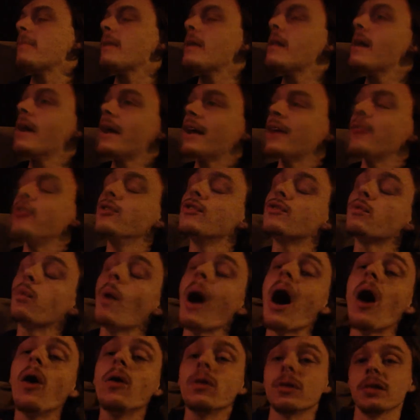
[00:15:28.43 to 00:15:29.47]
it was
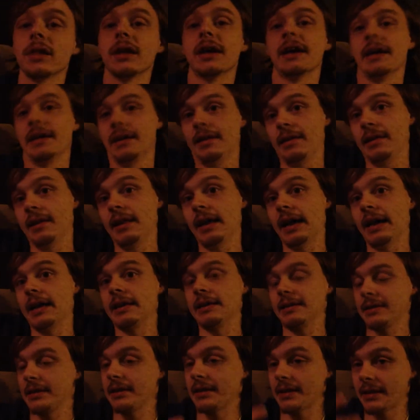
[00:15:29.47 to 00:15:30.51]
well lit, and
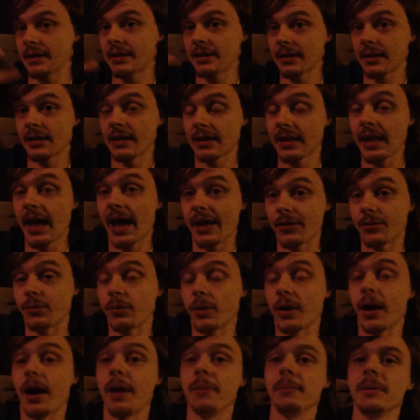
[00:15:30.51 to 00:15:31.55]
that's
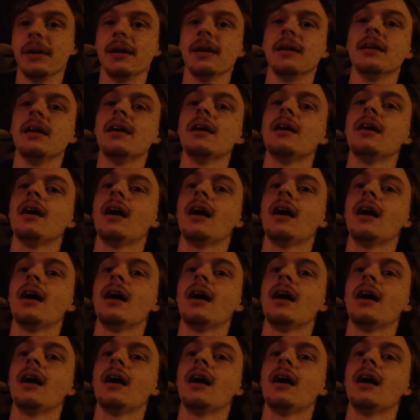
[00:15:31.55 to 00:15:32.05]
what I mean.